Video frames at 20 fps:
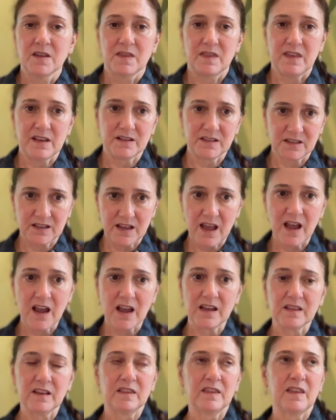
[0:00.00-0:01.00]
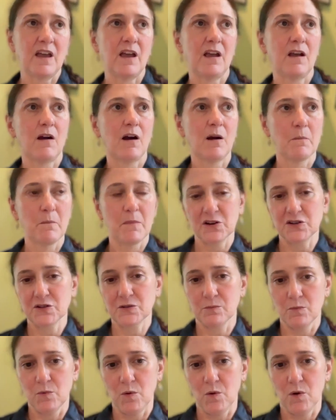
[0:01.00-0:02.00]
they say that they are
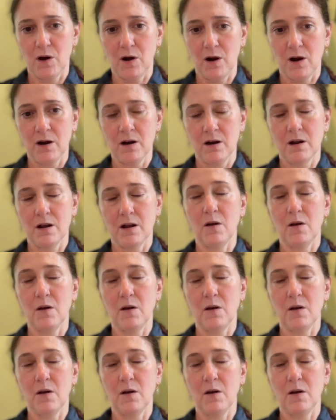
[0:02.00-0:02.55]
much more